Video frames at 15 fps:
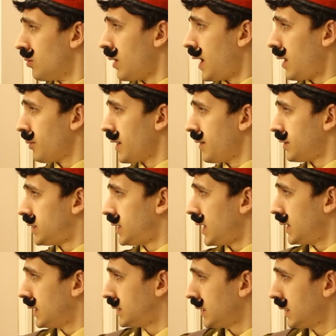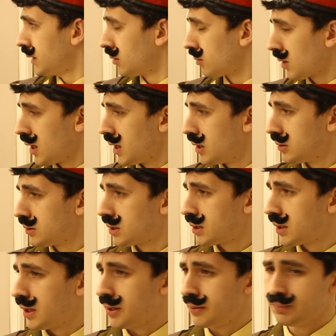Well, we have eternity in the road,
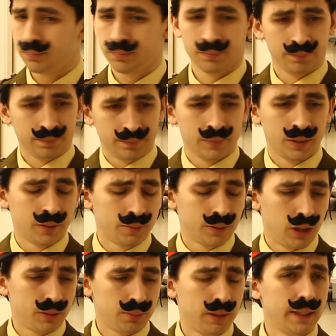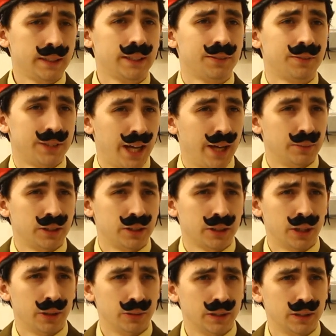so you've got plenty of time to
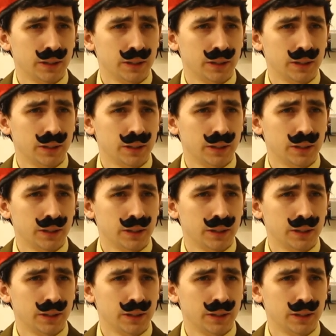decode